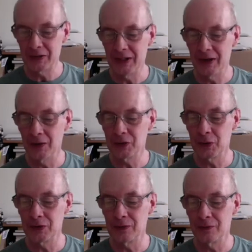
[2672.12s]
see all
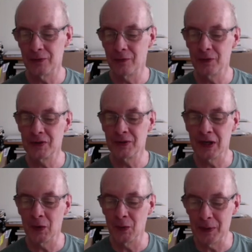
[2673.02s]
sorts of
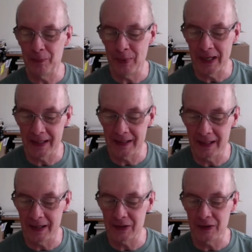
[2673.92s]
secondi
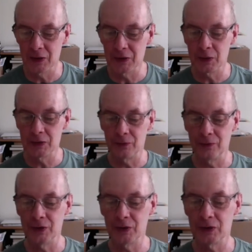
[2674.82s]
piatti. I see all sorts of
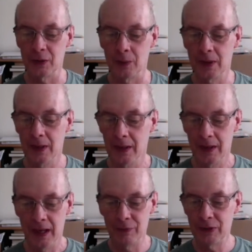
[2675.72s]
fish. So
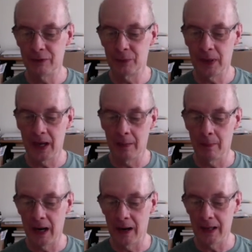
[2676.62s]
everything from
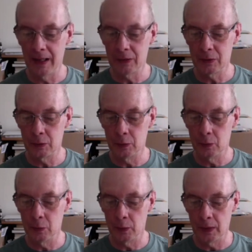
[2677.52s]
calamari
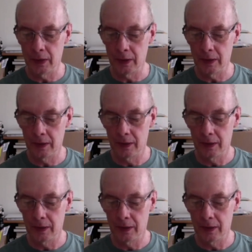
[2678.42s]
to